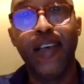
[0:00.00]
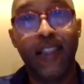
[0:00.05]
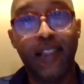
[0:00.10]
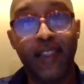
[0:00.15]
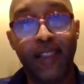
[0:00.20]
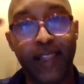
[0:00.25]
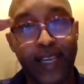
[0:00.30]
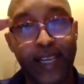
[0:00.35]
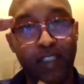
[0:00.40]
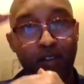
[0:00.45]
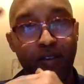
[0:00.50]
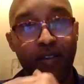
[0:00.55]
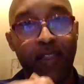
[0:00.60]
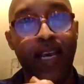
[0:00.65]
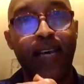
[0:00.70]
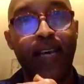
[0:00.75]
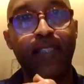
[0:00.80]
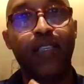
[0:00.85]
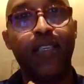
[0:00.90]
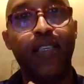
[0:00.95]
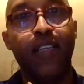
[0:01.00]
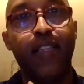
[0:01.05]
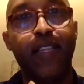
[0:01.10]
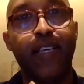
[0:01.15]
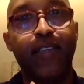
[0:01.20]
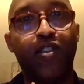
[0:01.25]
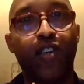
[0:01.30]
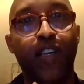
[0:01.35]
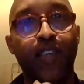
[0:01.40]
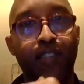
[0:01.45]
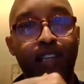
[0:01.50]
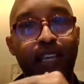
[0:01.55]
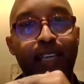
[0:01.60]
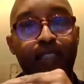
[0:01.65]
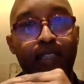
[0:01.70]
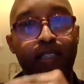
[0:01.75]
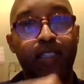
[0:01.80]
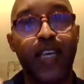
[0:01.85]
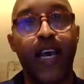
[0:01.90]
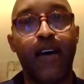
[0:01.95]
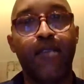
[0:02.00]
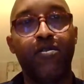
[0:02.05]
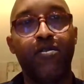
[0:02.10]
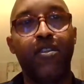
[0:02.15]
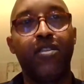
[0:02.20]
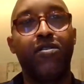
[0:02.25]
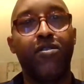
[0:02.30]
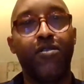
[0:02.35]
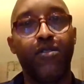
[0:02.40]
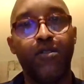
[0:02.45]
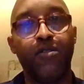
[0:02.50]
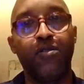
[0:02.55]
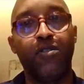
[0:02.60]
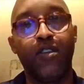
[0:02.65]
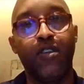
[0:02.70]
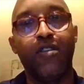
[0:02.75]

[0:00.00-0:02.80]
They took that, they translated down into,